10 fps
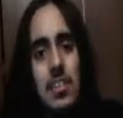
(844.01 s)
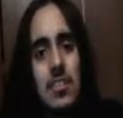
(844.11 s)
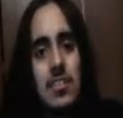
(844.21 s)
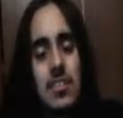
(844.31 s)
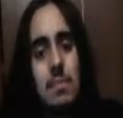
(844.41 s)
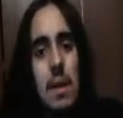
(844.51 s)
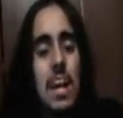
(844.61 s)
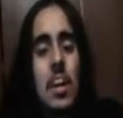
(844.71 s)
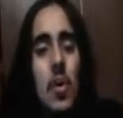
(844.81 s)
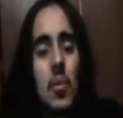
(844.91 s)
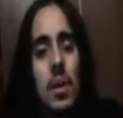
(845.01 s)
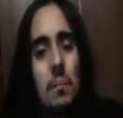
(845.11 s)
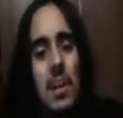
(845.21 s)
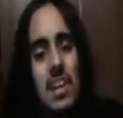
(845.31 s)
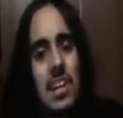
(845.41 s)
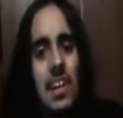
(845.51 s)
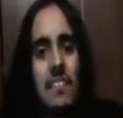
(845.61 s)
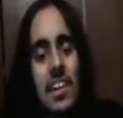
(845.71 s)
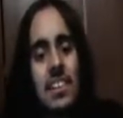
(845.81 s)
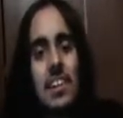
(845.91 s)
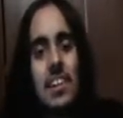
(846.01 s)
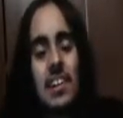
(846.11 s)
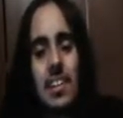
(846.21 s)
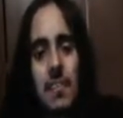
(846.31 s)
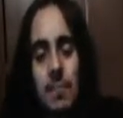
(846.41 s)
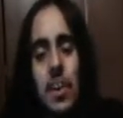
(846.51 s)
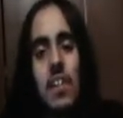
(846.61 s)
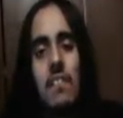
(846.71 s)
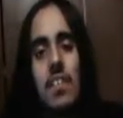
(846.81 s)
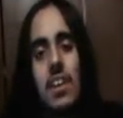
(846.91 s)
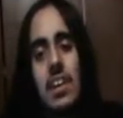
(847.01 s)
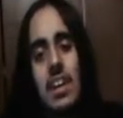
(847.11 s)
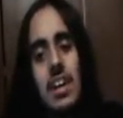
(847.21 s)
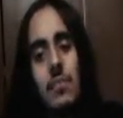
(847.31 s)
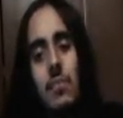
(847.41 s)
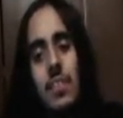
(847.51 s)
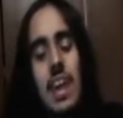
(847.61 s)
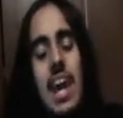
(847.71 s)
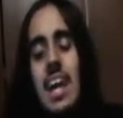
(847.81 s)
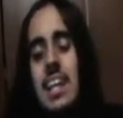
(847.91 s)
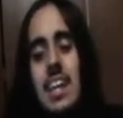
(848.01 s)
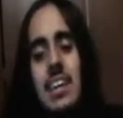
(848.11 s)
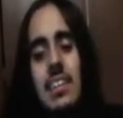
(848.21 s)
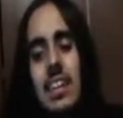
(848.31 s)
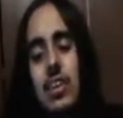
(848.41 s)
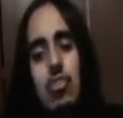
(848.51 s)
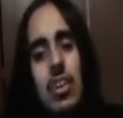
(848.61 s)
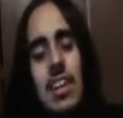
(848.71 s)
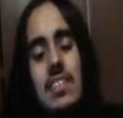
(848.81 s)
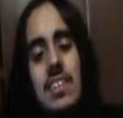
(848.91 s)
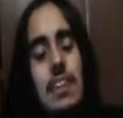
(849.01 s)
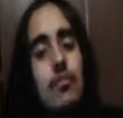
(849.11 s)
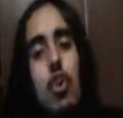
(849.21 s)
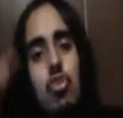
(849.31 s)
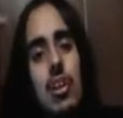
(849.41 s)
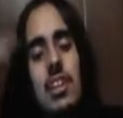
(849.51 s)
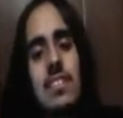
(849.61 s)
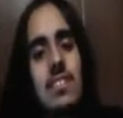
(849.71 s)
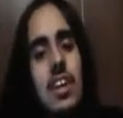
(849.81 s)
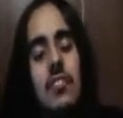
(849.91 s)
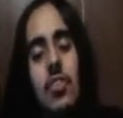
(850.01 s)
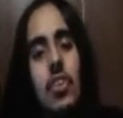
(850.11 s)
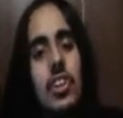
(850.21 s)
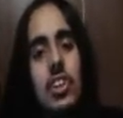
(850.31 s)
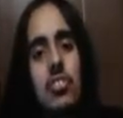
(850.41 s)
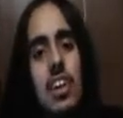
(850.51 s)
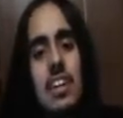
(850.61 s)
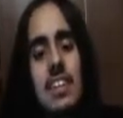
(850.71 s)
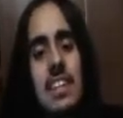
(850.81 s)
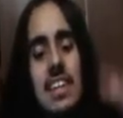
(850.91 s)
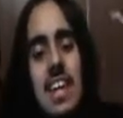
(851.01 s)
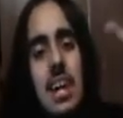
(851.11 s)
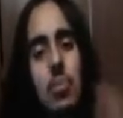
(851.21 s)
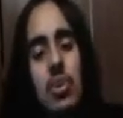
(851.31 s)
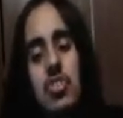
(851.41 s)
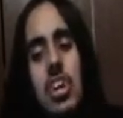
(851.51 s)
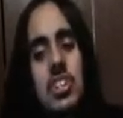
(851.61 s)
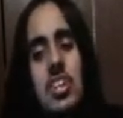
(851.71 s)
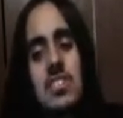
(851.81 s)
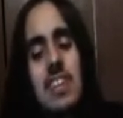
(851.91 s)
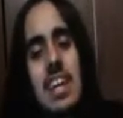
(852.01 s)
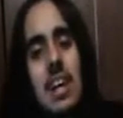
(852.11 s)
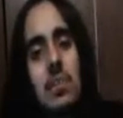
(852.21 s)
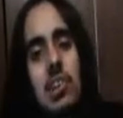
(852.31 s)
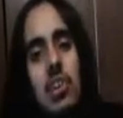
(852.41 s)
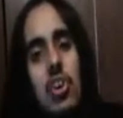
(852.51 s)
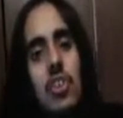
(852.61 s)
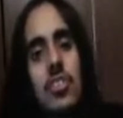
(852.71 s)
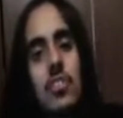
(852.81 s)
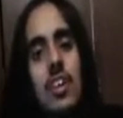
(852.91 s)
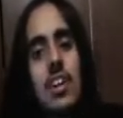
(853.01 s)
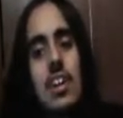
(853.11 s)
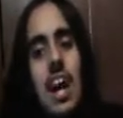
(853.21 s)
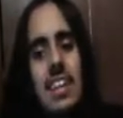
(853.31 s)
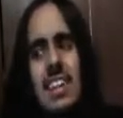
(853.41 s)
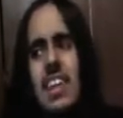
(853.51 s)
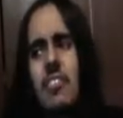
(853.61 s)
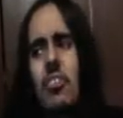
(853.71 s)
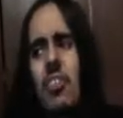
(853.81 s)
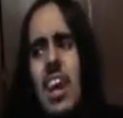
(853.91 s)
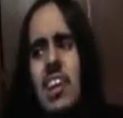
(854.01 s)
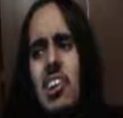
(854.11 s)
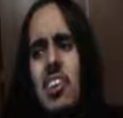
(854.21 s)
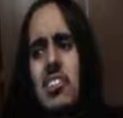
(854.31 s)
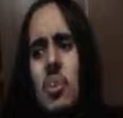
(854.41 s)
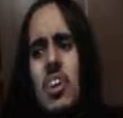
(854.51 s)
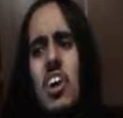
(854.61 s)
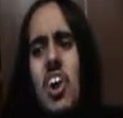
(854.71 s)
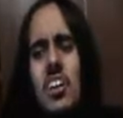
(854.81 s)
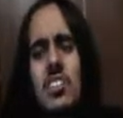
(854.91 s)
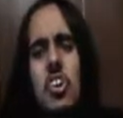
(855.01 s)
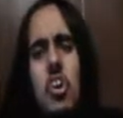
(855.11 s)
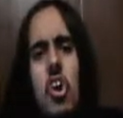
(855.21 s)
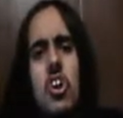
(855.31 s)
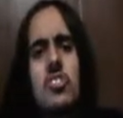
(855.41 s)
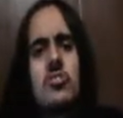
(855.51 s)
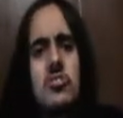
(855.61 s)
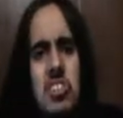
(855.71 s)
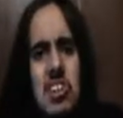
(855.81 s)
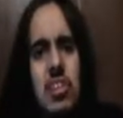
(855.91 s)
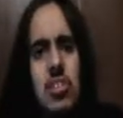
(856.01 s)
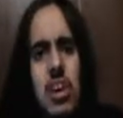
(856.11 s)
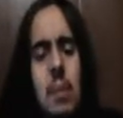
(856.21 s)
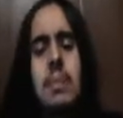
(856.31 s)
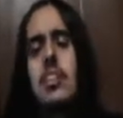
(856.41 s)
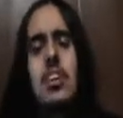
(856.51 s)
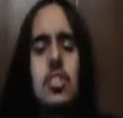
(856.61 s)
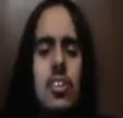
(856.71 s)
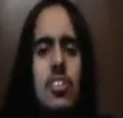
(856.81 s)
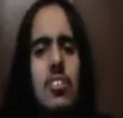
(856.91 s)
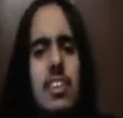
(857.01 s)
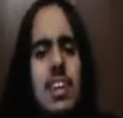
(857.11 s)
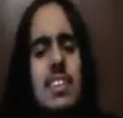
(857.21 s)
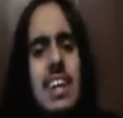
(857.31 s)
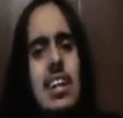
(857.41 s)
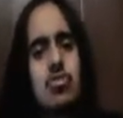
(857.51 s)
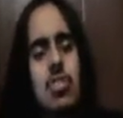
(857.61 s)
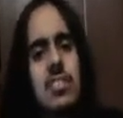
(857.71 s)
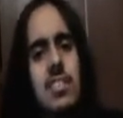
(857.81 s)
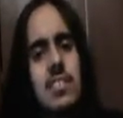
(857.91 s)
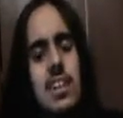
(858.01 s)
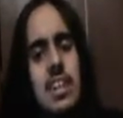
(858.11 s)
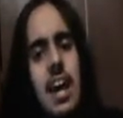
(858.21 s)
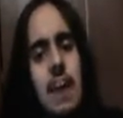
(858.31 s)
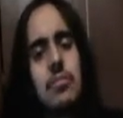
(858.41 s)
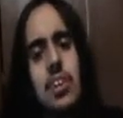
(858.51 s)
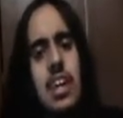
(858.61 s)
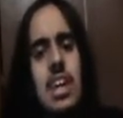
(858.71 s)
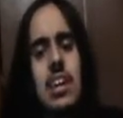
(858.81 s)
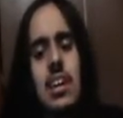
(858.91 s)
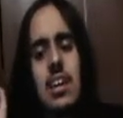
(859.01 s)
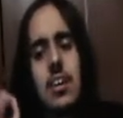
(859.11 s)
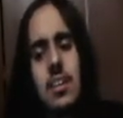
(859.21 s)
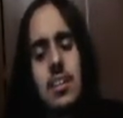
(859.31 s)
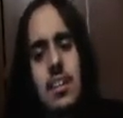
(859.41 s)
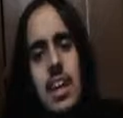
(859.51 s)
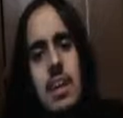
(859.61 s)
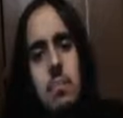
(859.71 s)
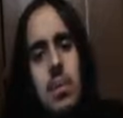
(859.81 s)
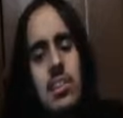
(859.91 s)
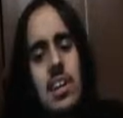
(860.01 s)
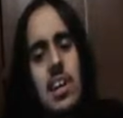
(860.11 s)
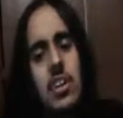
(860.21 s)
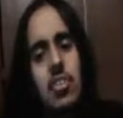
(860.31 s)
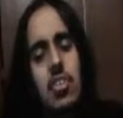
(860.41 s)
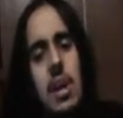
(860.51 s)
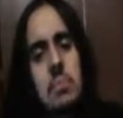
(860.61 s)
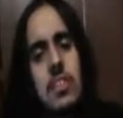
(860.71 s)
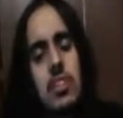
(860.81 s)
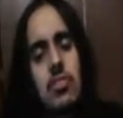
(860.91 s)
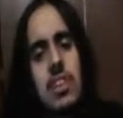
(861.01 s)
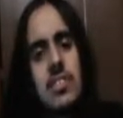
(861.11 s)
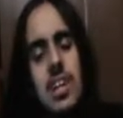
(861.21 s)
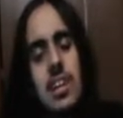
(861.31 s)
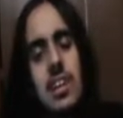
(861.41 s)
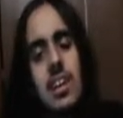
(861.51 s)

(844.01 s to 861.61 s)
This is just my own opinion about the film. The ending, the credits, they roll credits. They roll the credits at the end where Drake and Josh is hanging out with the girls. I think they were riding on Tony Hawk's car still. I mean, don't get me wrong, they did address this after they put the crimes arrested.